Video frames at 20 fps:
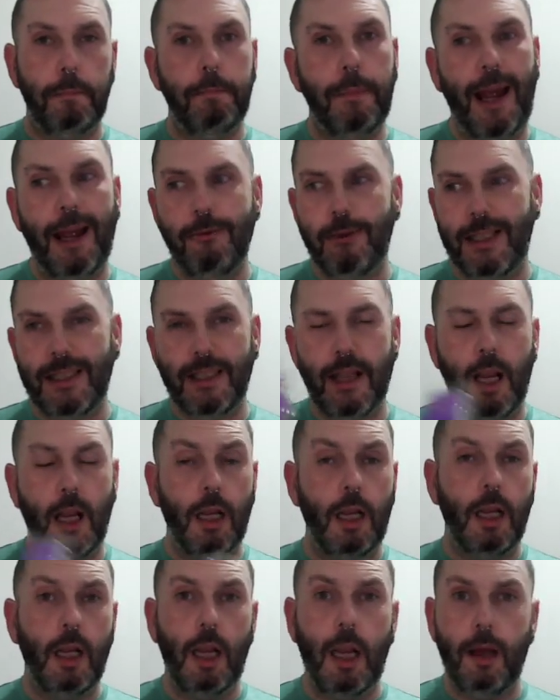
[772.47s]
berries.
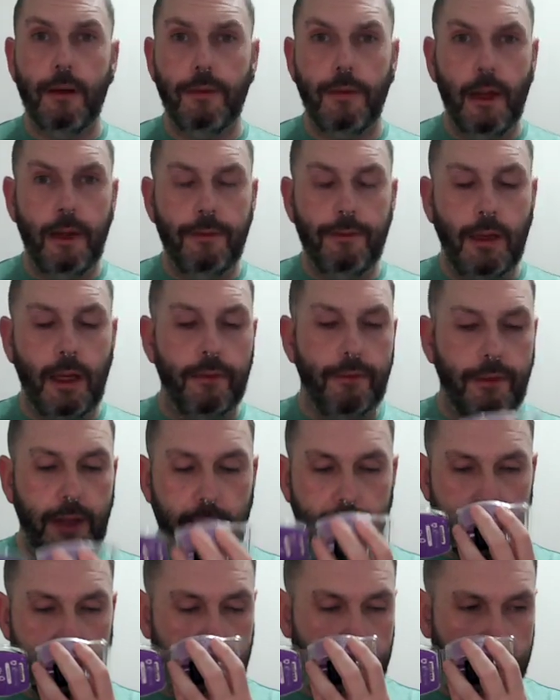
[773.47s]
Love, love, love
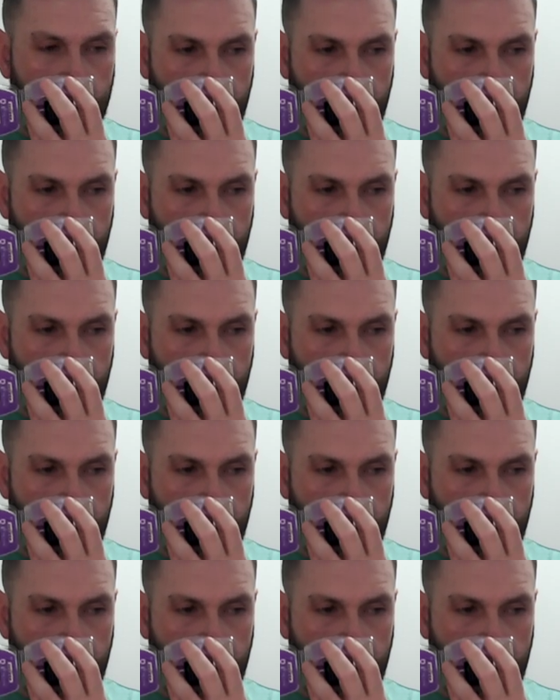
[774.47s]
this.